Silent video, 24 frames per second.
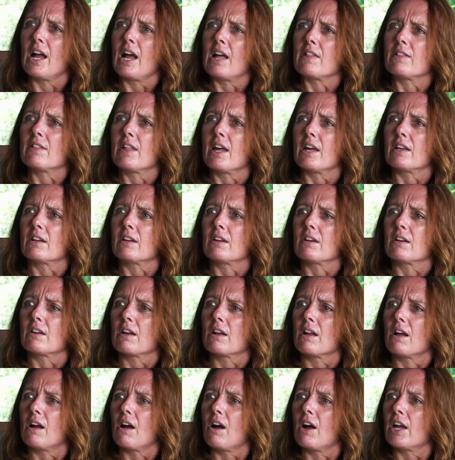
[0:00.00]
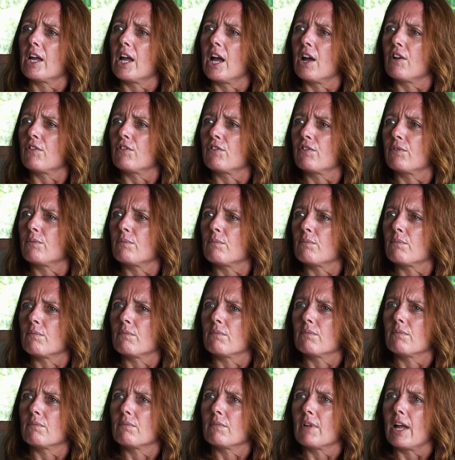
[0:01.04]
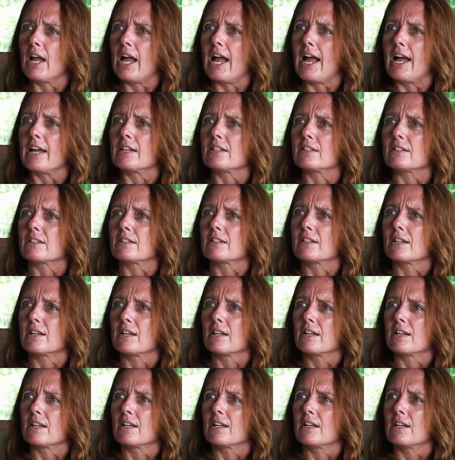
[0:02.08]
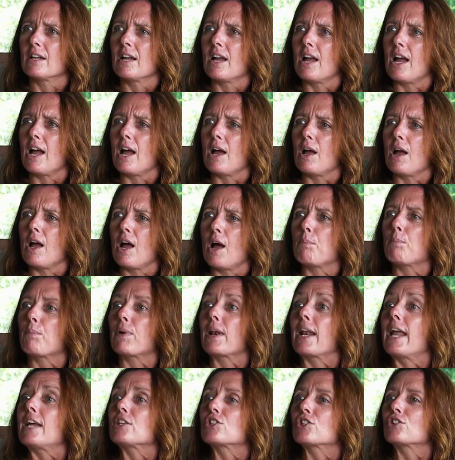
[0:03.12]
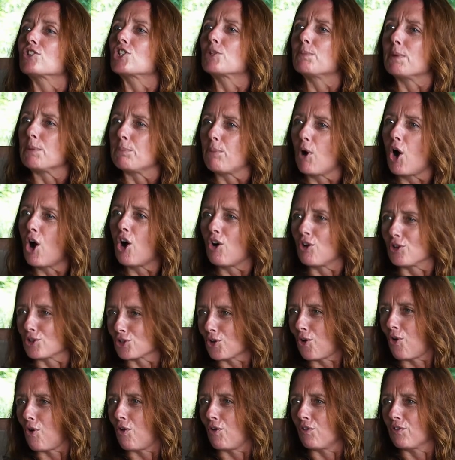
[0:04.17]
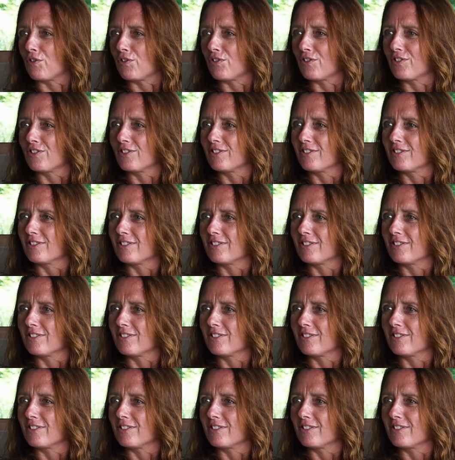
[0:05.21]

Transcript: and that I have had a pleasure to be part of.